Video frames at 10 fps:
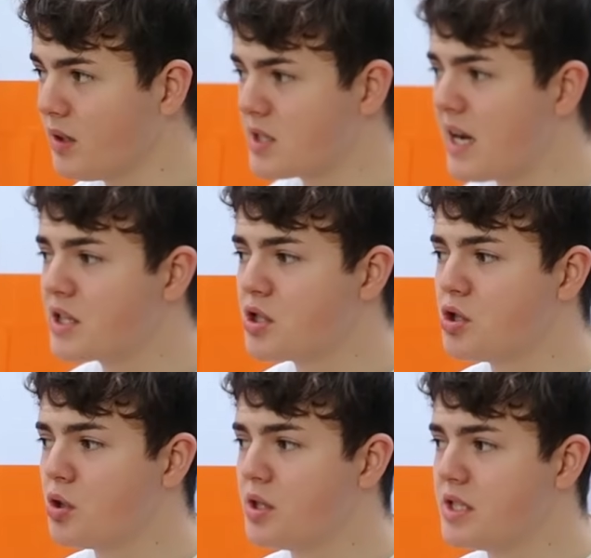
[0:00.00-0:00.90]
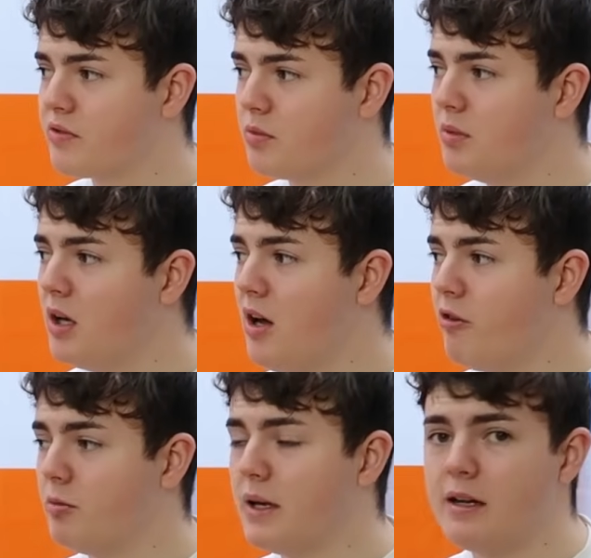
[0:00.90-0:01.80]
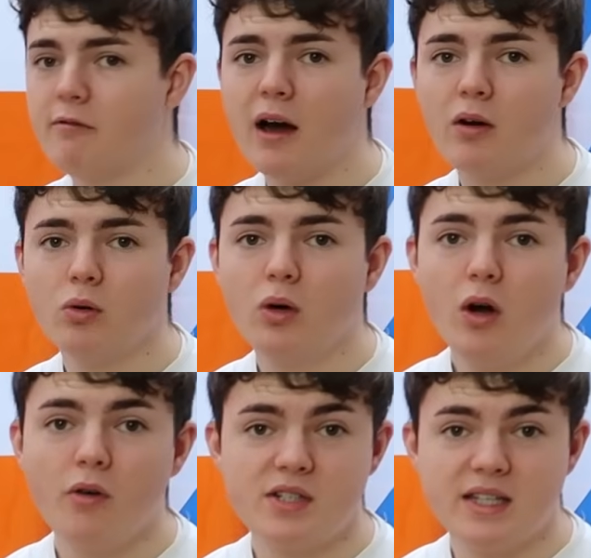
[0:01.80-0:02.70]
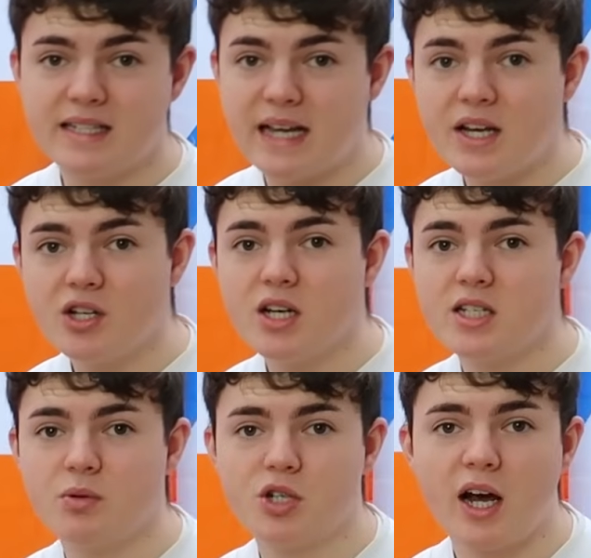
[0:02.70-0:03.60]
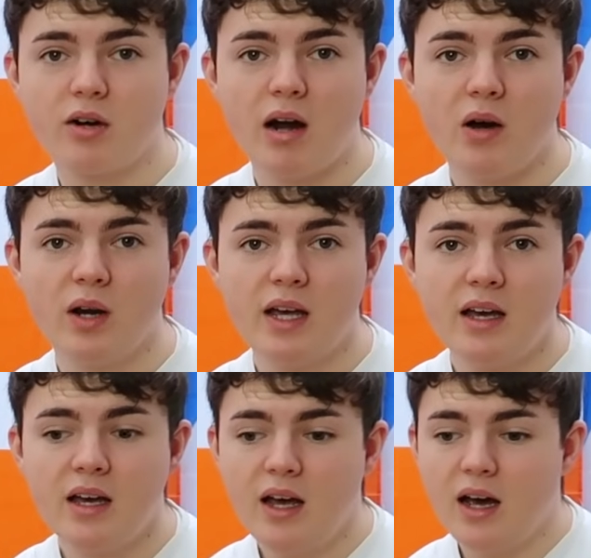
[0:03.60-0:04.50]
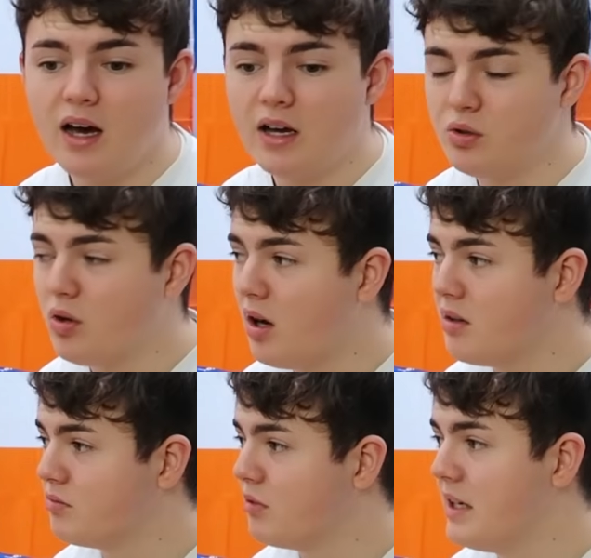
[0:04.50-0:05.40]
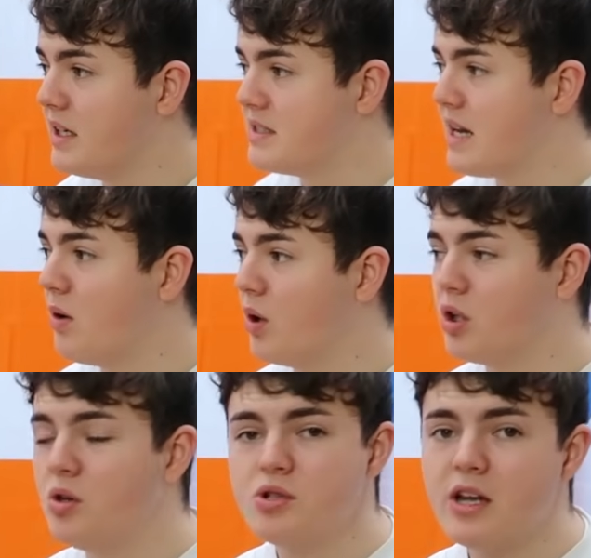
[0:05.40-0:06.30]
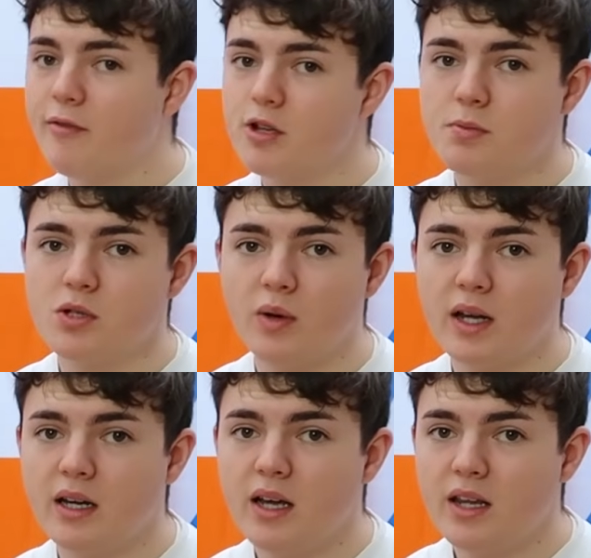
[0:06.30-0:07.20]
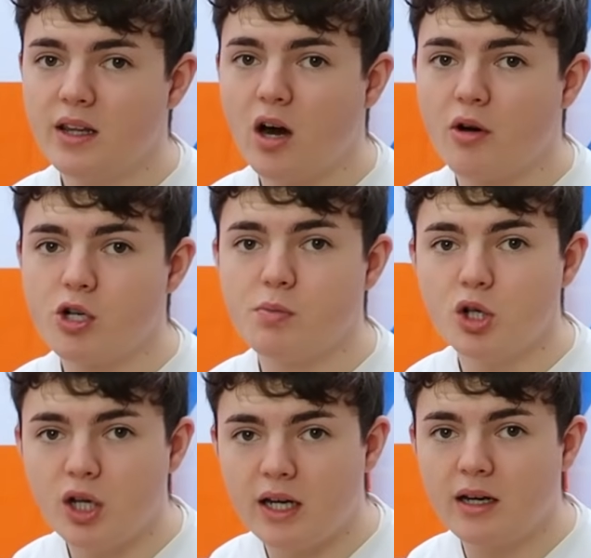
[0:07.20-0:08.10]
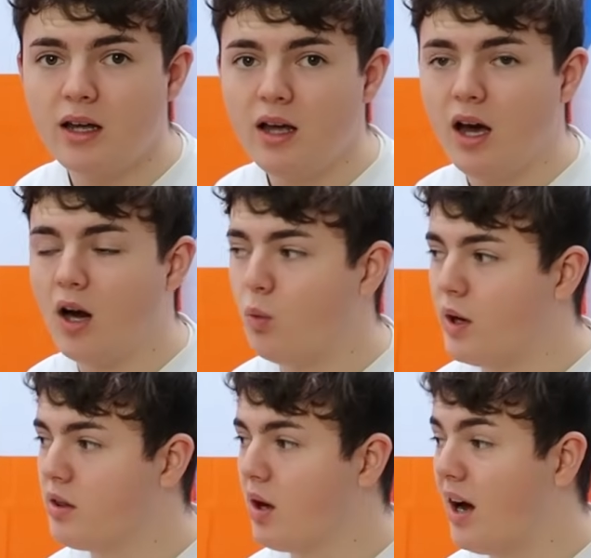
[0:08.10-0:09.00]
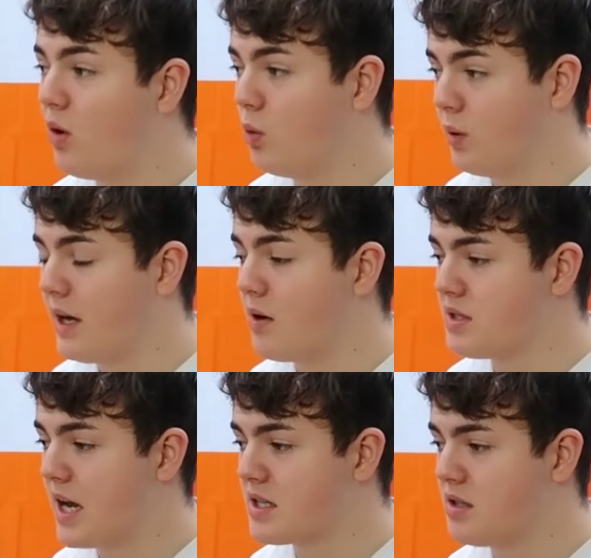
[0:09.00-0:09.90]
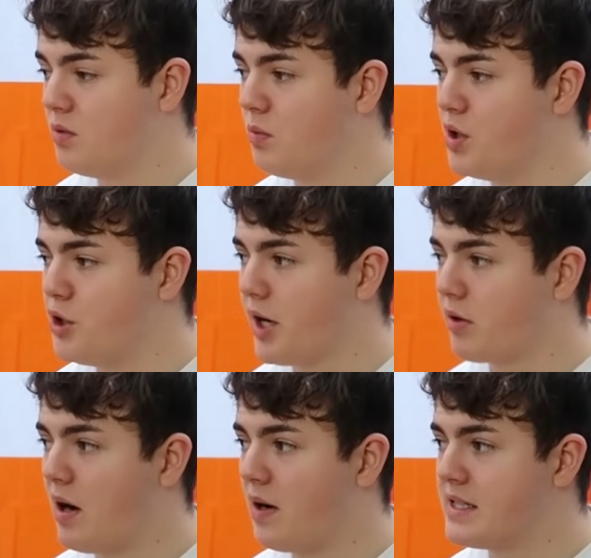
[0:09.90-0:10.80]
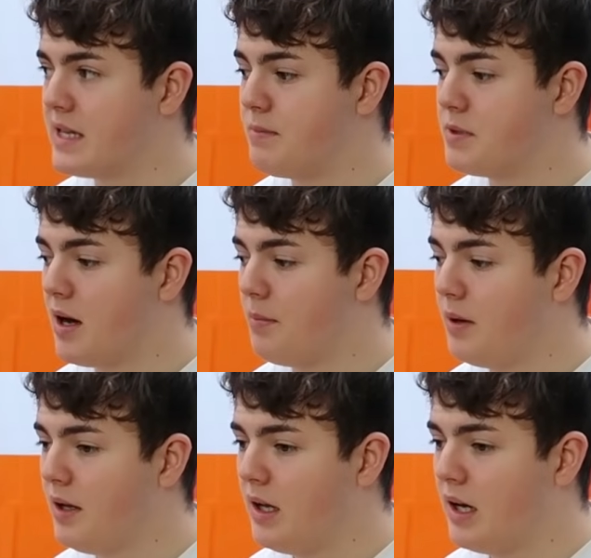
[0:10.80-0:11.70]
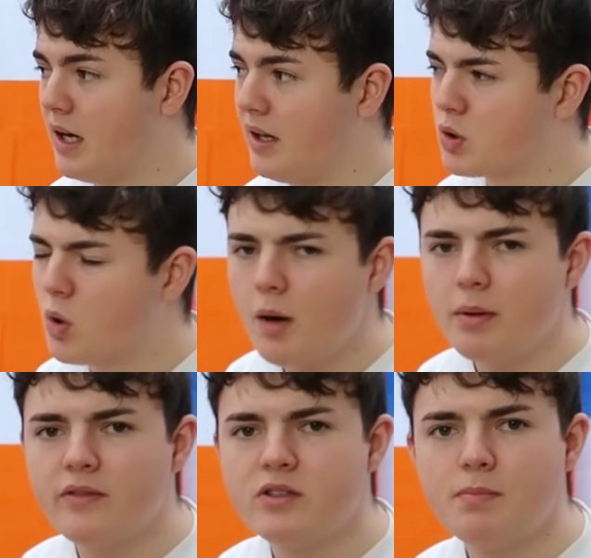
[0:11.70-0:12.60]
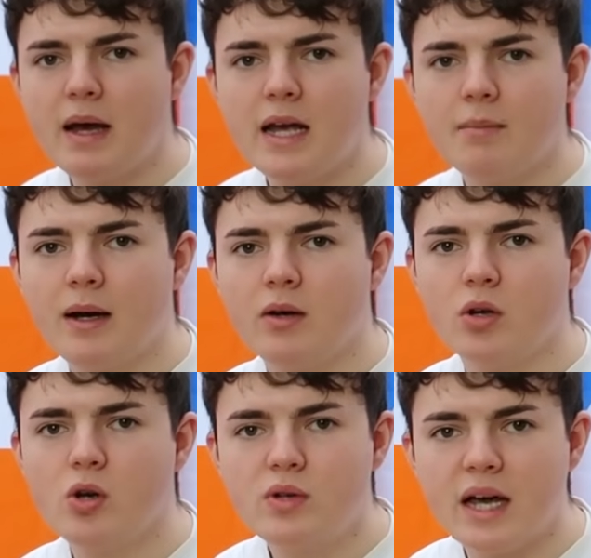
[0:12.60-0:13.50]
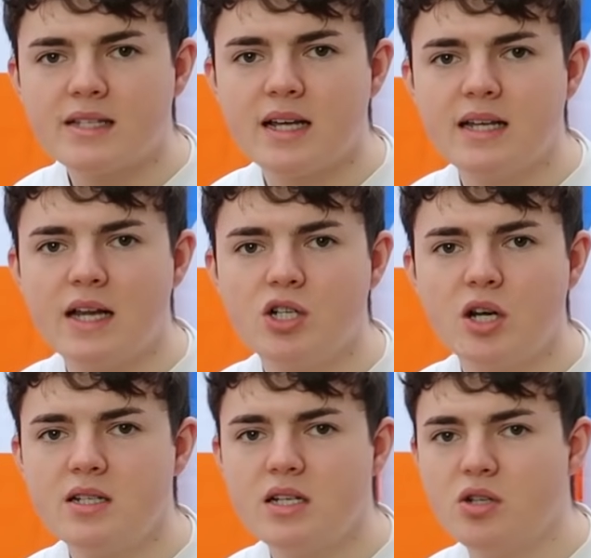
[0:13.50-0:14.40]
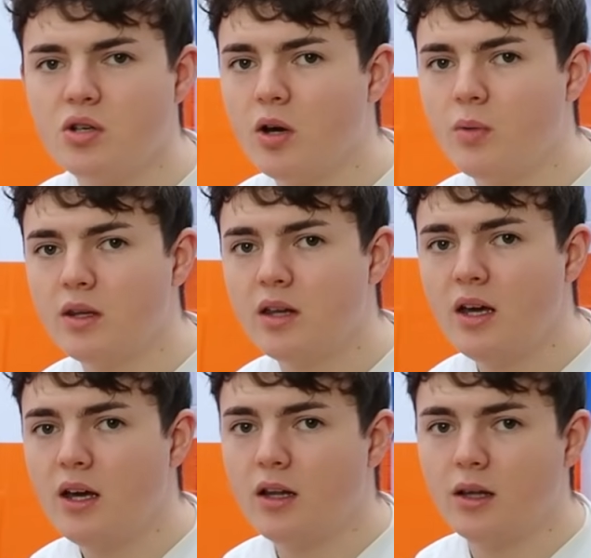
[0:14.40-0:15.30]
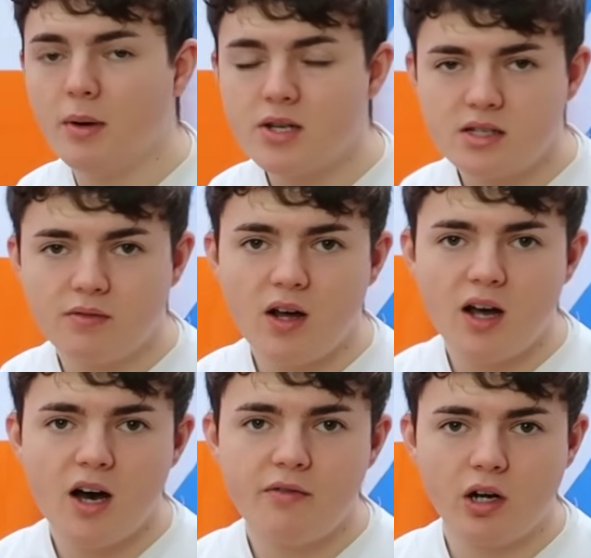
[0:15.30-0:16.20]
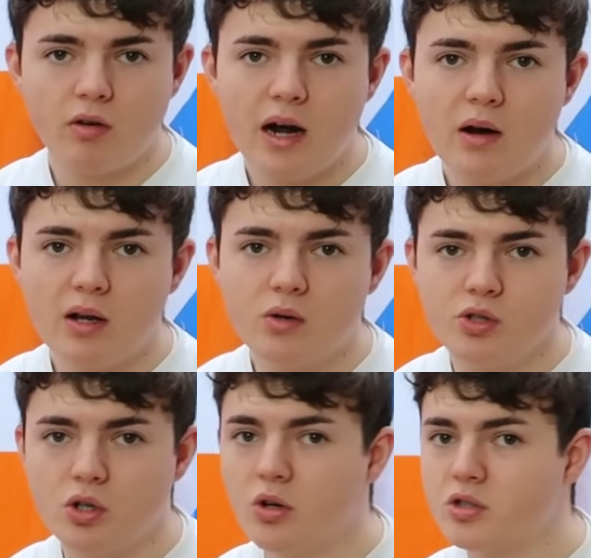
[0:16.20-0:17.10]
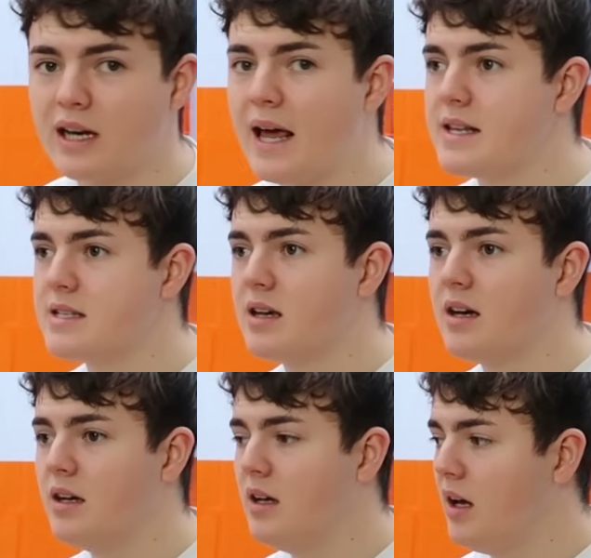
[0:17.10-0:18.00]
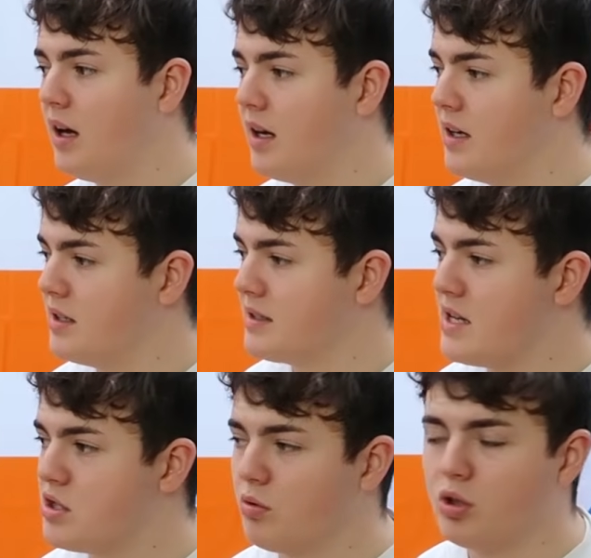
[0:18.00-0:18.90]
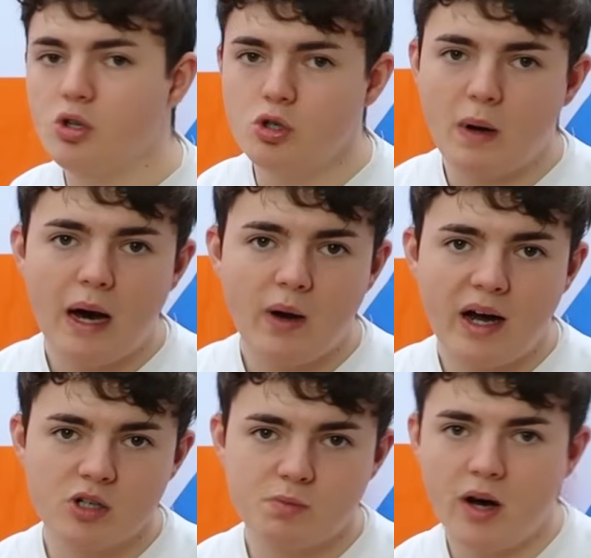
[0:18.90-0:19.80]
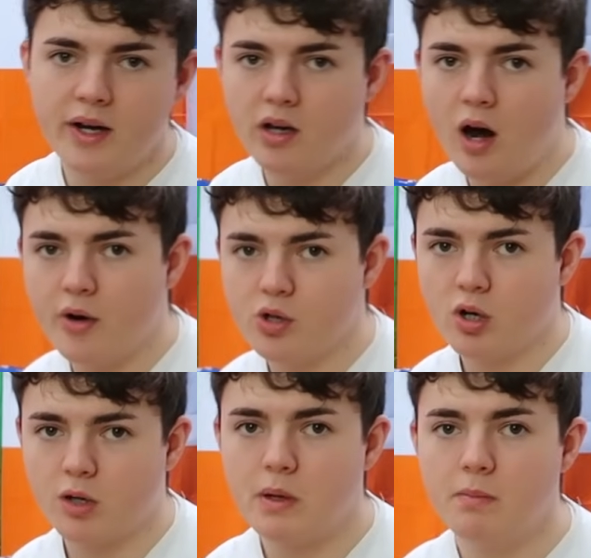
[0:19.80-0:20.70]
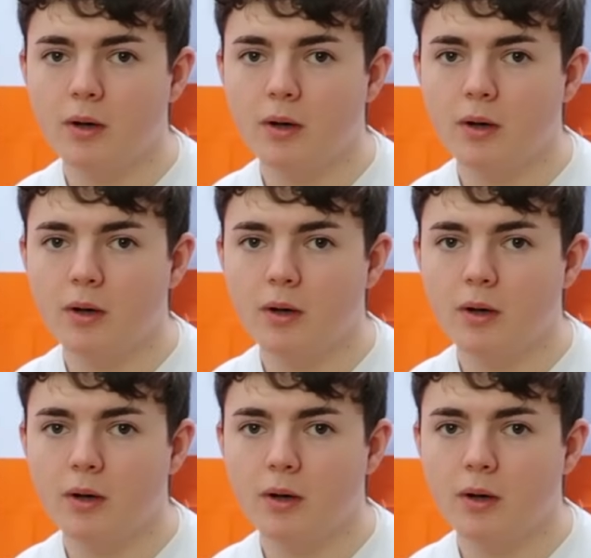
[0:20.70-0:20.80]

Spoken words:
The selection choices from Andy Farrell, obviously in the 10 jersey with Jack Crowley, you can't really tell a huge difference between the Irish machine with or without Sexton when Jack Crowley stepped up. There's quite a bit of debate about who gets that 10 jersey. Do you go with the Munster fly half in Crowley, or do you look to Leinster, as Leinster a huge powerhouse behind Irish rugby?